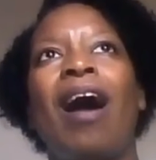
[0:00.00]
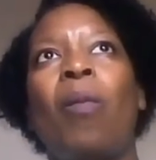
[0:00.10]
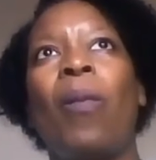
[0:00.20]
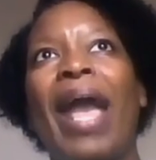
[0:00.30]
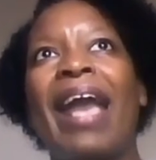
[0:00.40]

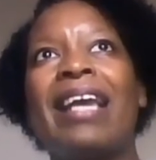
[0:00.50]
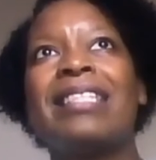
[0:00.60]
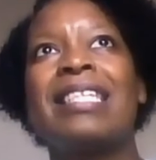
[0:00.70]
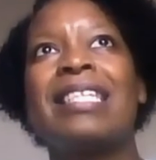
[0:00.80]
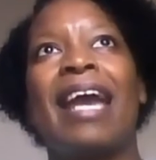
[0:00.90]
way
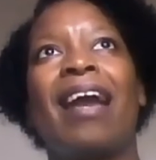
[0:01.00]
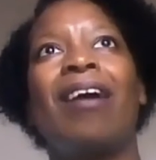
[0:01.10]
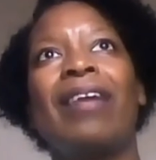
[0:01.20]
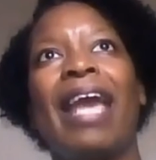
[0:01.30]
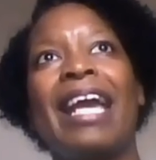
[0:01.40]
to say,
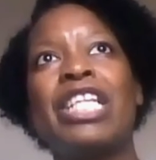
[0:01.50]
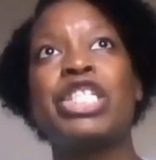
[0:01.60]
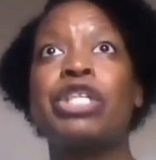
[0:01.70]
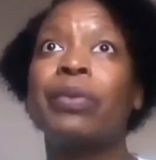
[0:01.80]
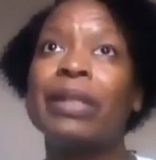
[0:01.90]
okay,
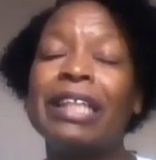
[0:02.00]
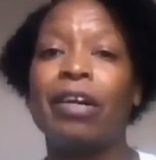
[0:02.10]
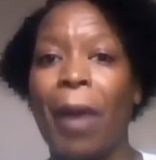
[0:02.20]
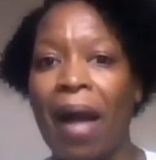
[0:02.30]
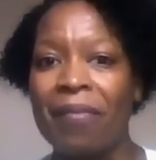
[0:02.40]
generally
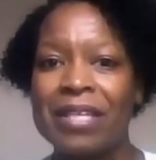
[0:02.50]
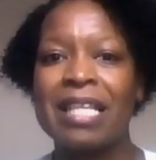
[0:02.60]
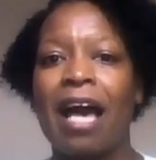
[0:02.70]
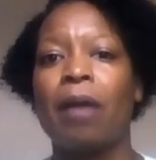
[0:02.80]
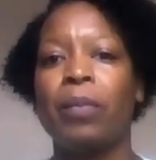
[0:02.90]
around this
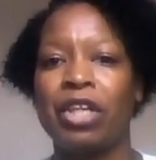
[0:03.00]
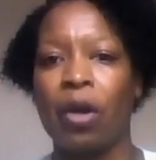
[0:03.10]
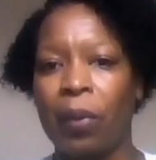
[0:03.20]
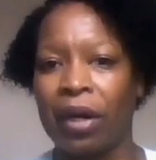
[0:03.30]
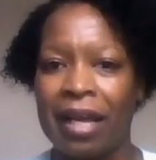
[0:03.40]
time,
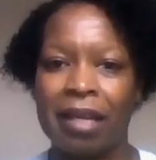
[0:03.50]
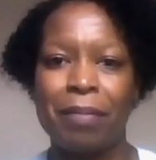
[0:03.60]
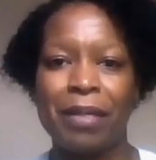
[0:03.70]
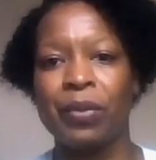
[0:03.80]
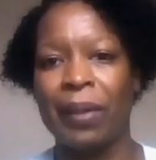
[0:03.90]
we're going to
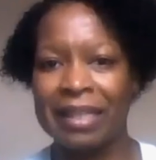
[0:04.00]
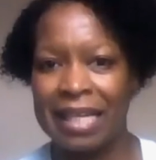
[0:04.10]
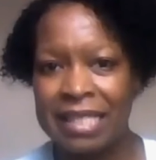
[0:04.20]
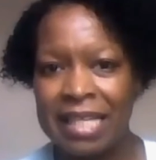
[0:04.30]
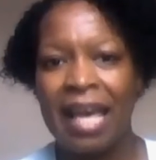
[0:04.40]
be doing
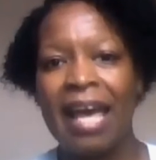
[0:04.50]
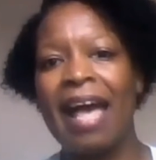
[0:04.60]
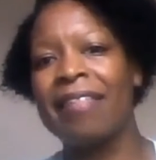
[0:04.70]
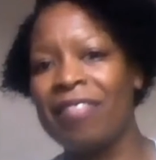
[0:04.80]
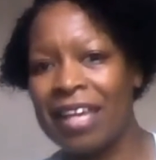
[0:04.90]
this.
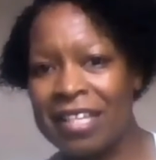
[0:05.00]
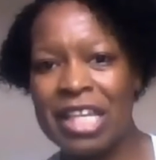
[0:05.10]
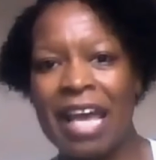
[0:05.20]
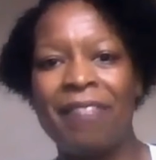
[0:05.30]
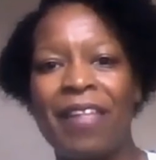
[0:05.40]
And
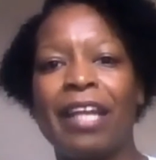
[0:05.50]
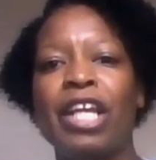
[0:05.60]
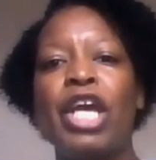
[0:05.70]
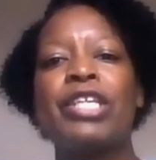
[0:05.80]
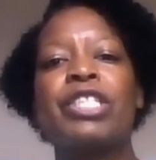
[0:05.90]

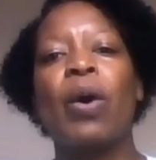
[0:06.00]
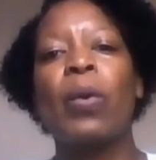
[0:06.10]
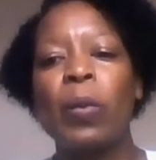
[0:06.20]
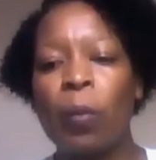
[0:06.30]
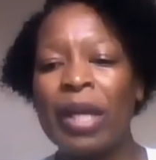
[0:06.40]
then,
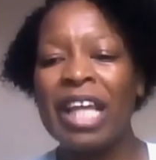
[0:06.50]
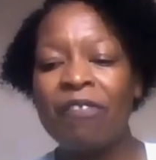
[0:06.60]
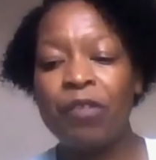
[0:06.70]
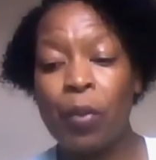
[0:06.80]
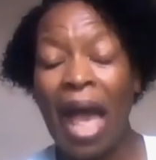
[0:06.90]
so
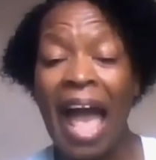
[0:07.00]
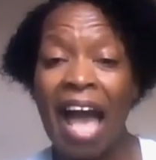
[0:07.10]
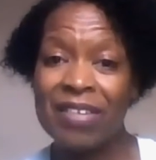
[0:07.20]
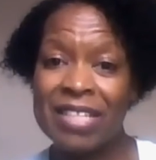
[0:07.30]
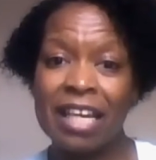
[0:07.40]
if you
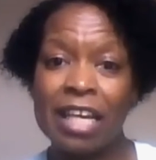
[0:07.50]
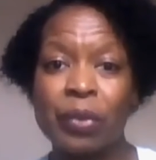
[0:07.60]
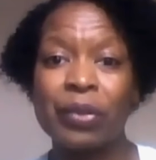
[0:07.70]
have a schedule,